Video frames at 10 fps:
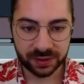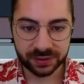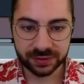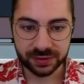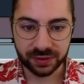
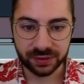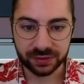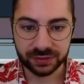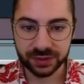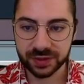So
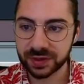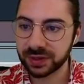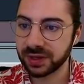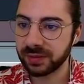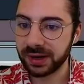just
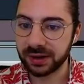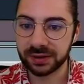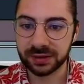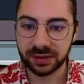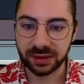thinking
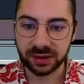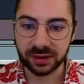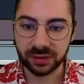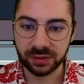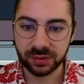about
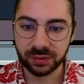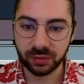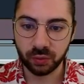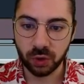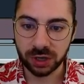the
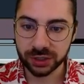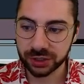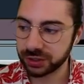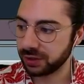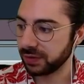
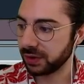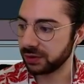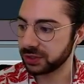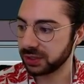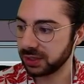wash of the
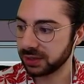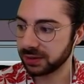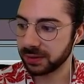ocean here.